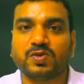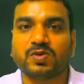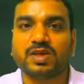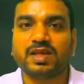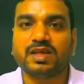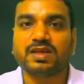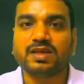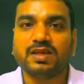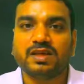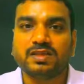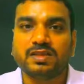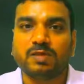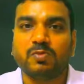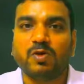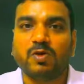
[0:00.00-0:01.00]
Okay,
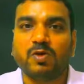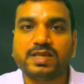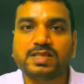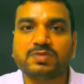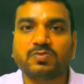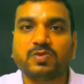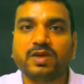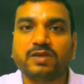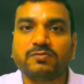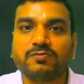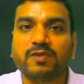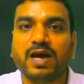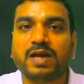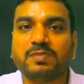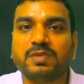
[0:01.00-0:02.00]
the boy is moving
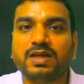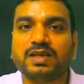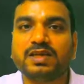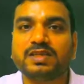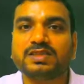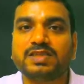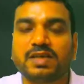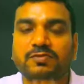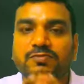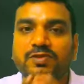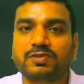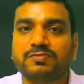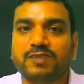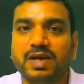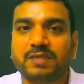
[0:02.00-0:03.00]
5 meters
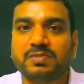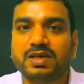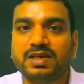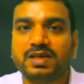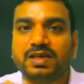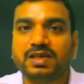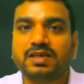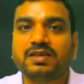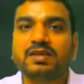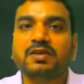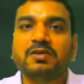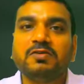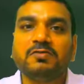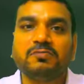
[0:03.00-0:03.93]
every 5 meter in